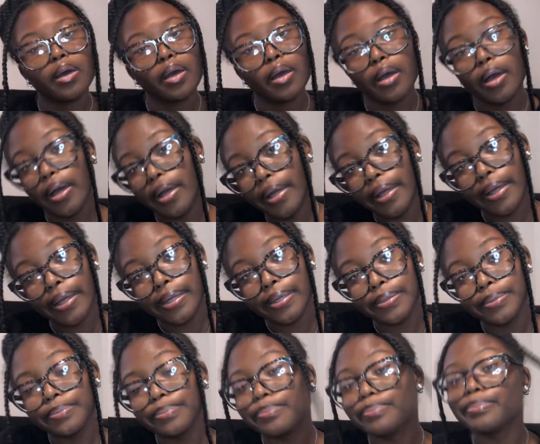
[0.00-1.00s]

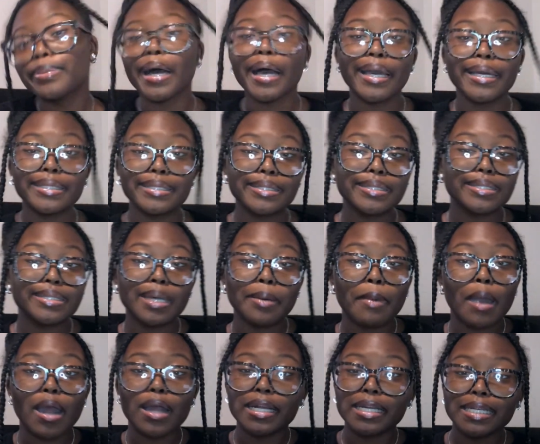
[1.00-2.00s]
But some
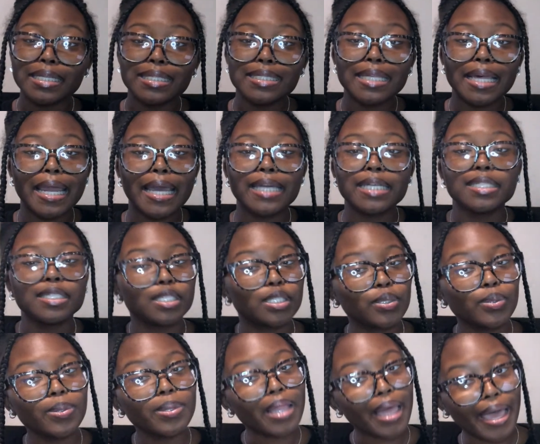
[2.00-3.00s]
artists that I
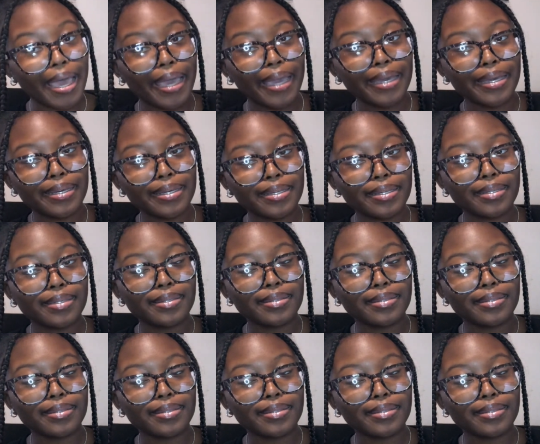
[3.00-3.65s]
do like,